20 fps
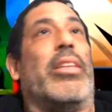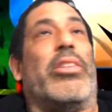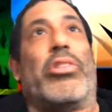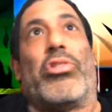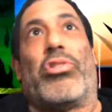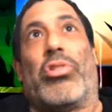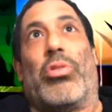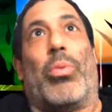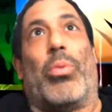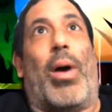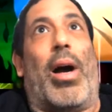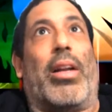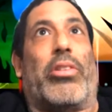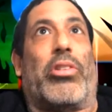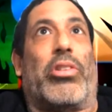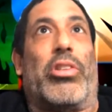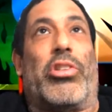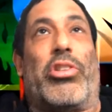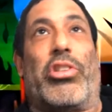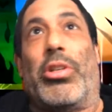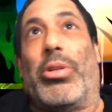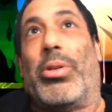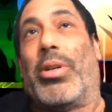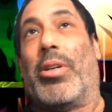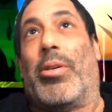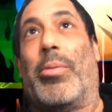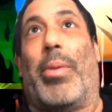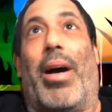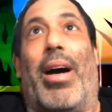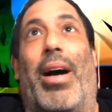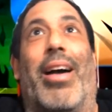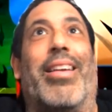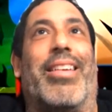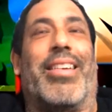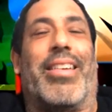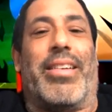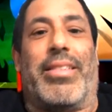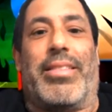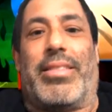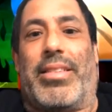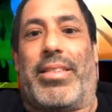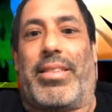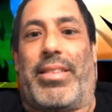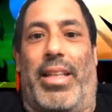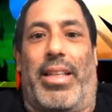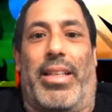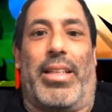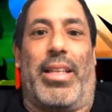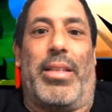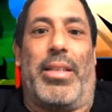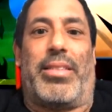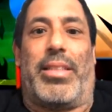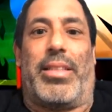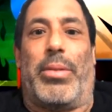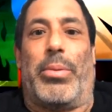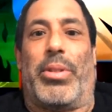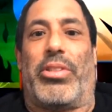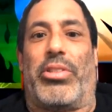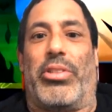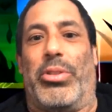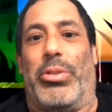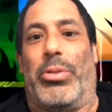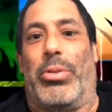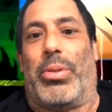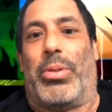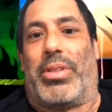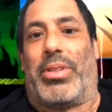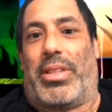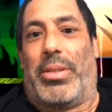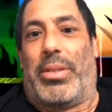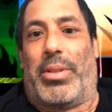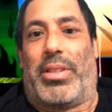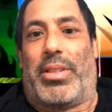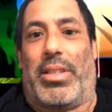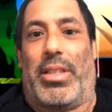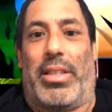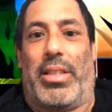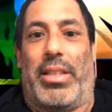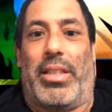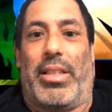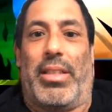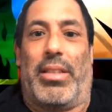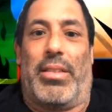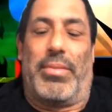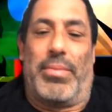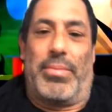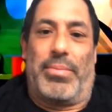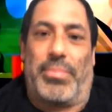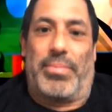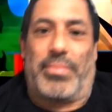and just to watch the show go by, you know, just like, let's see what's new. Let's see what's on there.